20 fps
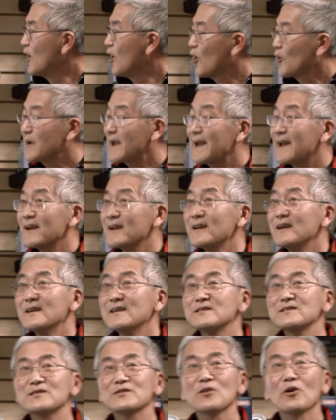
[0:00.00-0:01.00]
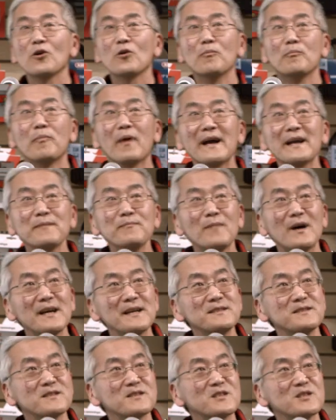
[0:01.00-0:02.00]
Okay, so Bike
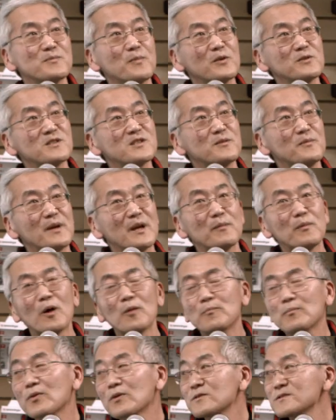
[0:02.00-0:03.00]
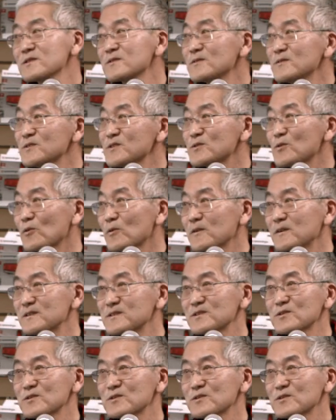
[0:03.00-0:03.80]
Minds is supposed to be about personal stories.